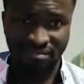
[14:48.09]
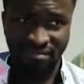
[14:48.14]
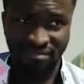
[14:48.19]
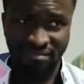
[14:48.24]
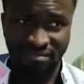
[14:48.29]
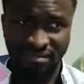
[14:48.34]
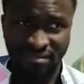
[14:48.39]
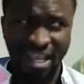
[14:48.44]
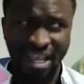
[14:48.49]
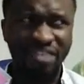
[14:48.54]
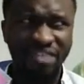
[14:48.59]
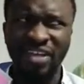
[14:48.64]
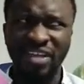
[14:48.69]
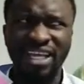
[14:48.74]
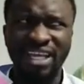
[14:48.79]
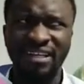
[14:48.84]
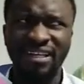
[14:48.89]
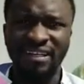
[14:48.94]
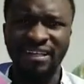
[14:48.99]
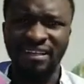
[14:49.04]
I don't get
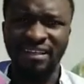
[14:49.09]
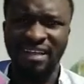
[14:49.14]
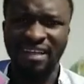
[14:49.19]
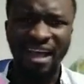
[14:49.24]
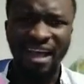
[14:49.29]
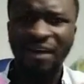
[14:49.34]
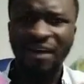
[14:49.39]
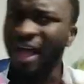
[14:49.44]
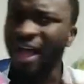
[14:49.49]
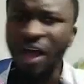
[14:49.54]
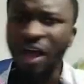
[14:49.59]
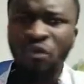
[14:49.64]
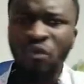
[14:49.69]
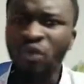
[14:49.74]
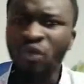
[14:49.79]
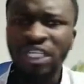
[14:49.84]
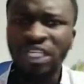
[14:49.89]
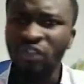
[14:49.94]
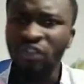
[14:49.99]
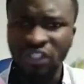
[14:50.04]
it. How will
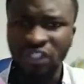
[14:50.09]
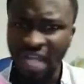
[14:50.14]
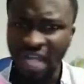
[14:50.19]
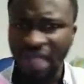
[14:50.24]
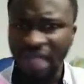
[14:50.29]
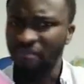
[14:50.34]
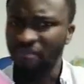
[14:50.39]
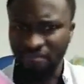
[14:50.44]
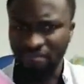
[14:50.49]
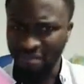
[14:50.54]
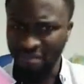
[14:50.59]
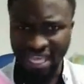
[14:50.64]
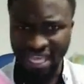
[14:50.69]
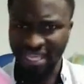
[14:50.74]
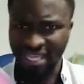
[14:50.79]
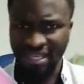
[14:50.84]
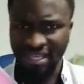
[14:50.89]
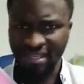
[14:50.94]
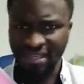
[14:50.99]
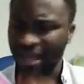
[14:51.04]
you describe me?
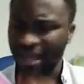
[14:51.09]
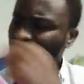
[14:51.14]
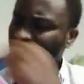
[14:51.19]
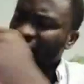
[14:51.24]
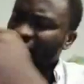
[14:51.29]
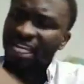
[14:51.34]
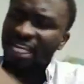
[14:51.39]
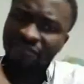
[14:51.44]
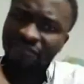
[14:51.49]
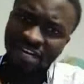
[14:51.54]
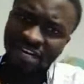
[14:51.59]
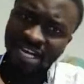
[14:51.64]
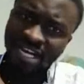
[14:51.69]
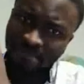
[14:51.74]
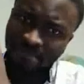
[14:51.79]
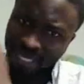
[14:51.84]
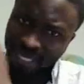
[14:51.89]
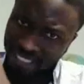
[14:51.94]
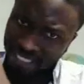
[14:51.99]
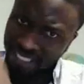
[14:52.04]
I'm delivering the
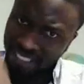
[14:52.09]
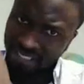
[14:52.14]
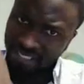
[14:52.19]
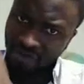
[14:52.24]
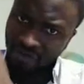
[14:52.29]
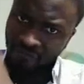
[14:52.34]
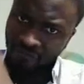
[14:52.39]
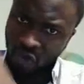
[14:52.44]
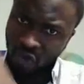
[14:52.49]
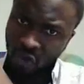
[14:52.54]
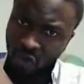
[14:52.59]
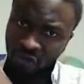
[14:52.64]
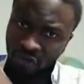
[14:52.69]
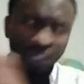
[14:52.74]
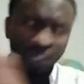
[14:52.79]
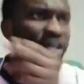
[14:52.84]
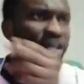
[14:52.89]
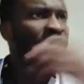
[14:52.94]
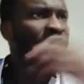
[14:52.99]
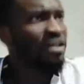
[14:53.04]
messages of God
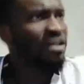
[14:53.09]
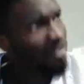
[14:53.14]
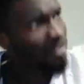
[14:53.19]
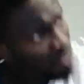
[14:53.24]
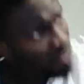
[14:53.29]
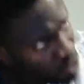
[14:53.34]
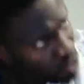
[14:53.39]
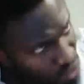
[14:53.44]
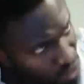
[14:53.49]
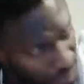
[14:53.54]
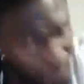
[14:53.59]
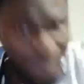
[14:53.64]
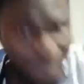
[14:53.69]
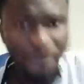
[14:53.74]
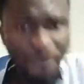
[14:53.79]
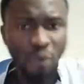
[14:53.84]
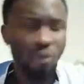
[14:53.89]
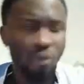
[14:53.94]
to the people.